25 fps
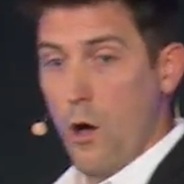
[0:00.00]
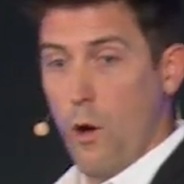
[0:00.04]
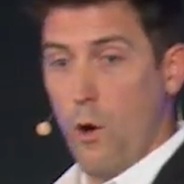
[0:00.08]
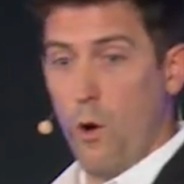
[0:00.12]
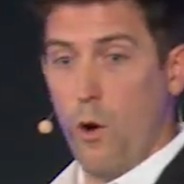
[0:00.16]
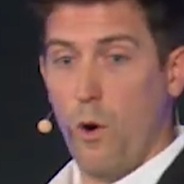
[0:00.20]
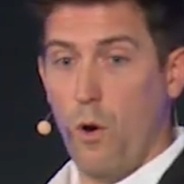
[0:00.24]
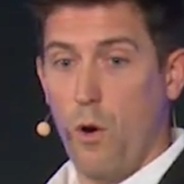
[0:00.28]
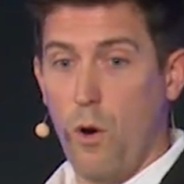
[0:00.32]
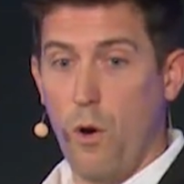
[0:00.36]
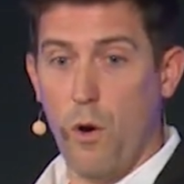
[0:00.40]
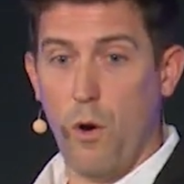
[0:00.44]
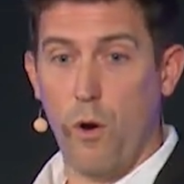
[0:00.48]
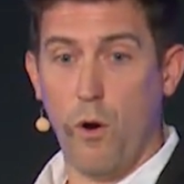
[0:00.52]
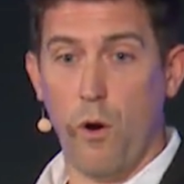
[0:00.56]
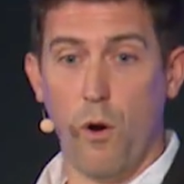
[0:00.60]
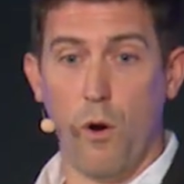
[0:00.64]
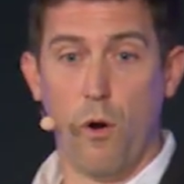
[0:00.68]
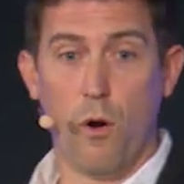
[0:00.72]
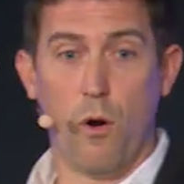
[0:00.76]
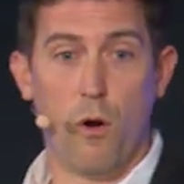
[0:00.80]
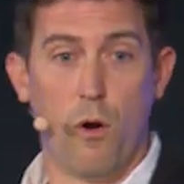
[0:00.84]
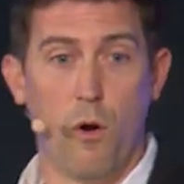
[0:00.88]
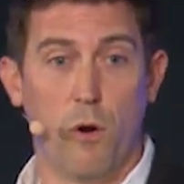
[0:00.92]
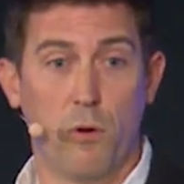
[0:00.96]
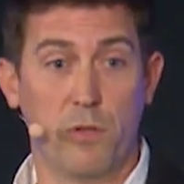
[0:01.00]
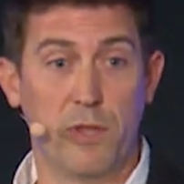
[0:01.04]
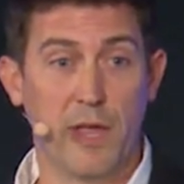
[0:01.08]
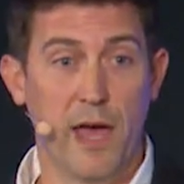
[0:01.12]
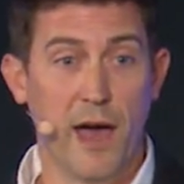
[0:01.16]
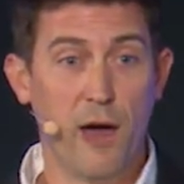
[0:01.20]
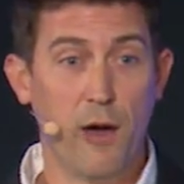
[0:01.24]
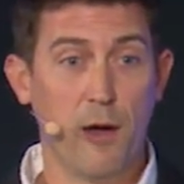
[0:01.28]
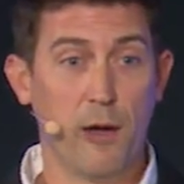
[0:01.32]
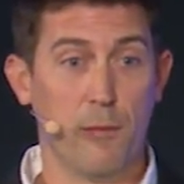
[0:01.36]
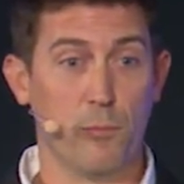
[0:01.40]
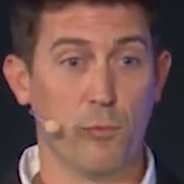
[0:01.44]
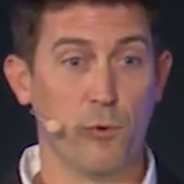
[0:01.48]
Oh, now
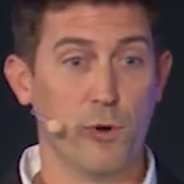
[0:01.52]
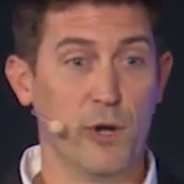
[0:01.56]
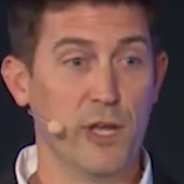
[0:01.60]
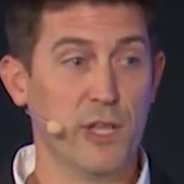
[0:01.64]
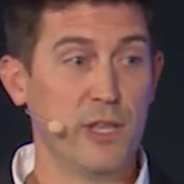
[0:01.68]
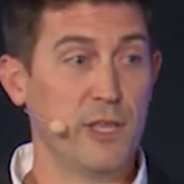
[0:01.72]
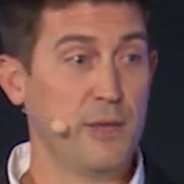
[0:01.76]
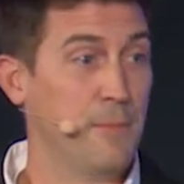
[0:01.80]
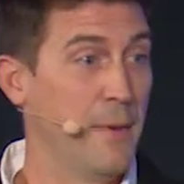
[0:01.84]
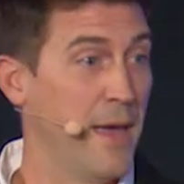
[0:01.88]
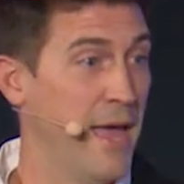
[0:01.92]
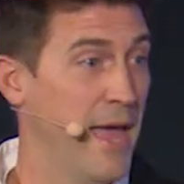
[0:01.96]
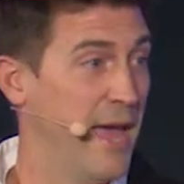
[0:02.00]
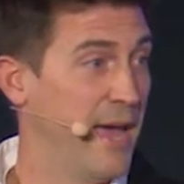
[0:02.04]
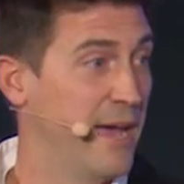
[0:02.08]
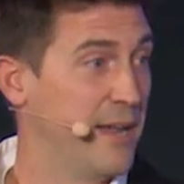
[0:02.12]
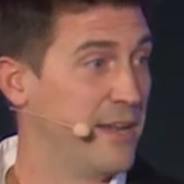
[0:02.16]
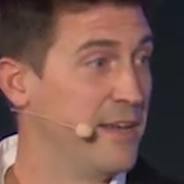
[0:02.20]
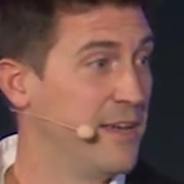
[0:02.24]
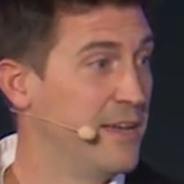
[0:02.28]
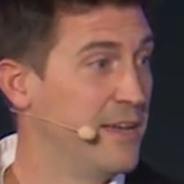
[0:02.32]
I'm really mad.